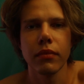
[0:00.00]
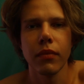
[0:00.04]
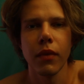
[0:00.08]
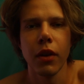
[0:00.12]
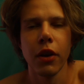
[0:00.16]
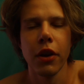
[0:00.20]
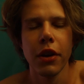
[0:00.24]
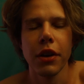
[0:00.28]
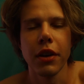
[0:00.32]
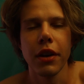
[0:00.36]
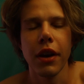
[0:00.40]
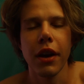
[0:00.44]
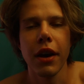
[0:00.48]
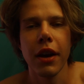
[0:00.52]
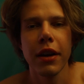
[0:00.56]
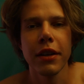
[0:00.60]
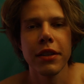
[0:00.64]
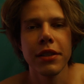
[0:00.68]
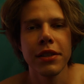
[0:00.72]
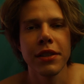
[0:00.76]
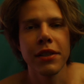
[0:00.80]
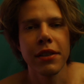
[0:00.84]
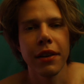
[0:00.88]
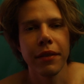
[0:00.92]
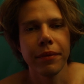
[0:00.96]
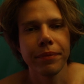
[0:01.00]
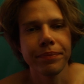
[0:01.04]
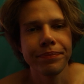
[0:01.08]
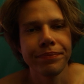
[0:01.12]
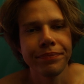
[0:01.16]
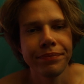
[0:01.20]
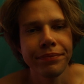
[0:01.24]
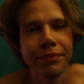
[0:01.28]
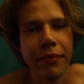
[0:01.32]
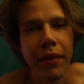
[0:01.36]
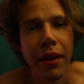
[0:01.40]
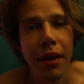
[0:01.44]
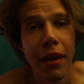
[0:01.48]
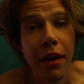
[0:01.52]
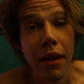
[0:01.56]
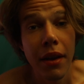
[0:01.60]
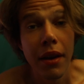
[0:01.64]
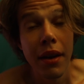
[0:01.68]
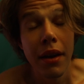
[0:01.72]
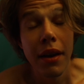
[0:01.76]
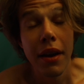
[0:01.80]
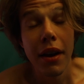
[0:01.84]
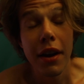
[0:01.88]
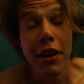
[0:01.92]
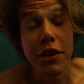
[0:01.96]
Hey guys,
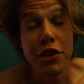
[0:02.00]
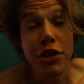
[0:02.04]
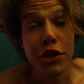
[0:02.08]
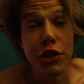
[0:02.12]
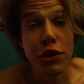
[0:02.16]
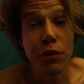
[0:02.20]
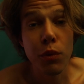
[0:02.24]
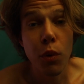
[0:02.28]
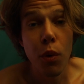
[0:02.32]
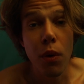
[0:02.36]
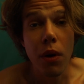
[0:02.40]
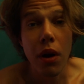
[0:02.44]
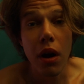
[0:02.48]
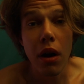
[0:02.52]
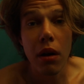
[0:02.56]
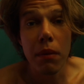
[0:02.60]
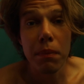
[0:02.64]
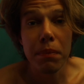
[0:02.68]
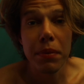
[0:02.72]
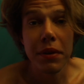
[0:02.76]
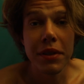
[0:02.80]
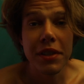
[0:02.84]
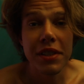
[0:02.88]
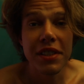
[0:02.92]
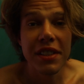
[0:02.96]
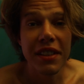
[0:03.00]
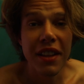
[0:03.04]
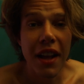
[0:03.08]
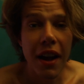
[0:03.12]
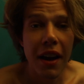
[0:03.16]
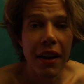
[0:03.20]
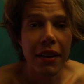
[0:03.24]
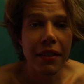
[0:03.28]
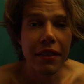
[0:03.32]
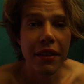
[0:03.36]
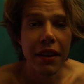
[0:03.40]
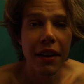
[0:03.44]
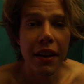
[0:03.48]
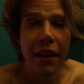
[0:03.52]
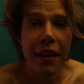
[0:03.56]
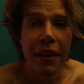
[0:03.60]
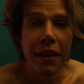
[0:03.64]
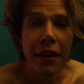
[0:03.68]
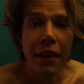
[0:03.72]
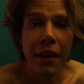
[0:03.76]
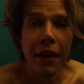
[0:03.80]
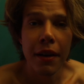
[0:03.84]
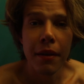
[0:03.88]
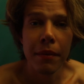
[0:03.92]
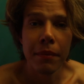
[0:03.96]
I just woke up. It's 9
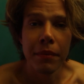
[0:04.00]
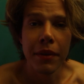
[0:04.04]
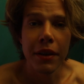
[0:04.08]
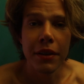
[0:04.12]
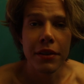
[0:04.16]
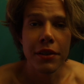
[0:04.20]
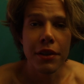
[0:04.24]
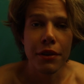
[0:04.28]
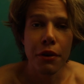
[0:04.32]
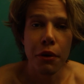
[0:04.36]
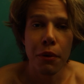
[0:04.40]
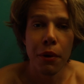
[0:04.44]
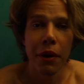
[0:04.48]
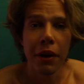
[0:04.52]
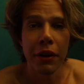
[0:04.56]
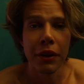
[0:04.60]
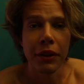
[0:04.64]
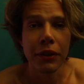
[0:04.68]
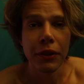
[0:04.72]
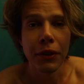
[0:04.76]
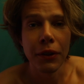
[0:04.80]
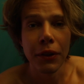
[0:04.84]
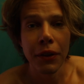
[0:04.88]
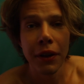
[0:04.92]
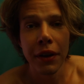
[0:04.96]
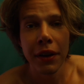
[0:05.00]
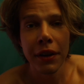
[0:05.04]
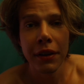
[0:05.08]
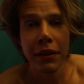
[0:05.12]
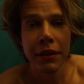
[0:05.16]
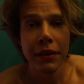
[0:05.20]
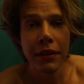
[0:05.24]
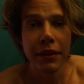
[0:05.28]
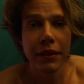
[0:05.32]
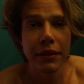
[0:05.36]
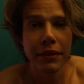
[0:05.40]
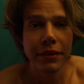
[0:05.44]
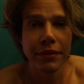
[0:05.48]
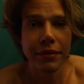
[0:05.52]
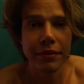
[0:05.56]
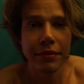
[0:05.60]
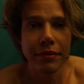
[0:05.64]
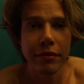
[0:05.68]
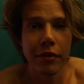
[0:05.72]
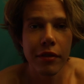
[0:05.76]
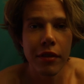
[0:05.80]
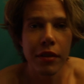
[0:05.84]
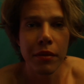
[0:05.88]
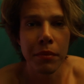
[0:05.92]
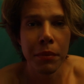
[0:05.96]
a.m. That's quite late,
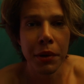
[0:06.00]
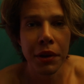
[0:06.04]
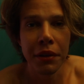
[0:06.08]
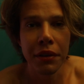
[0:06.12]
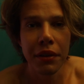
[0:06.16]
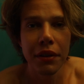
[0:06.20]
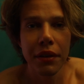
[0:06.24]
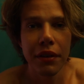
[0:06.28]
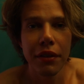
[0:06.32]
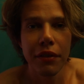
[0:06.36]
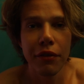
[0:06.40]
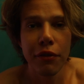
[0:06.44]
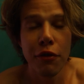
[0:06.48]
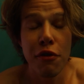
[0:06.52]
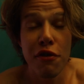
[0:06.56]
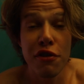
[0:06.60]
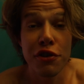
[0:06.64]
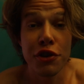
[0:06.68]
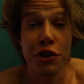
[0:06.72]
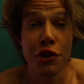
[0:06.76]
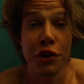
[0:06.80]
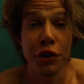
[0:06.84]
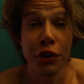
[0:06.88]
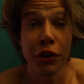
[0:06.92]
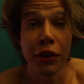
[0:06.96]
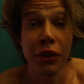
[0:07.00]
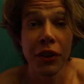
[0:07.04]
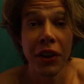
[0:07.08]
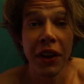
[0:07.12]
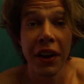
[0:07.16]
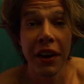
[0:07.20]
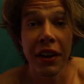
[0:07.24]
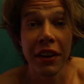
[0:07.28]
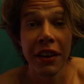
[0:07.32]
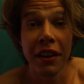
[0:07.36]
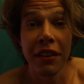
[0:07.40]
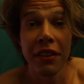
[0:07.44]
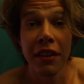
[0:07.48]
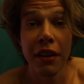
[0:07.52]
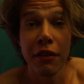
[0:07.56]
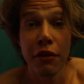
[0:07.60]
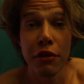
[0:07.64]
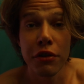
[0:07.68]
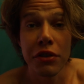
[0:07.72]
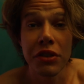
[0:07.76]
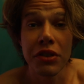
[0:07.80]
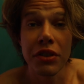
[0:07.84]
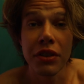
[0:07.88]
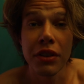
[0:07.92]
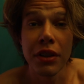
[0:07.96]
but fortunately I can
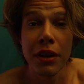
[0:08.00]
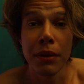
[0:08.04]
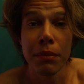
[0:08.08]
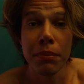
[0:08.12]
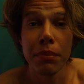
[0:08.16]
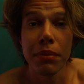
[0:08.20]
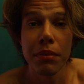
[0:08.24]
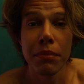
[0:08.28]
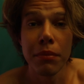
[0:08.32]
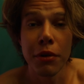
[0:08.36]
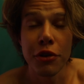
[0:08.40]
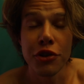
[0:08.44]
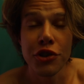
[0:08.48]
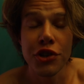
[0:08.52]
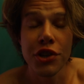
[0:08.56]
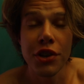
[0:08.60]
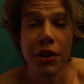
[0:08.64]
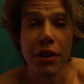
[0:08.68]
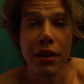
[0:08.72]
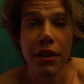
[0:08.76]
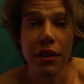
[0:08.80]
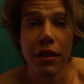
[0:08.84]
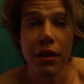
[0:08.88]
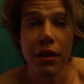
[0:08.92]
never sleep much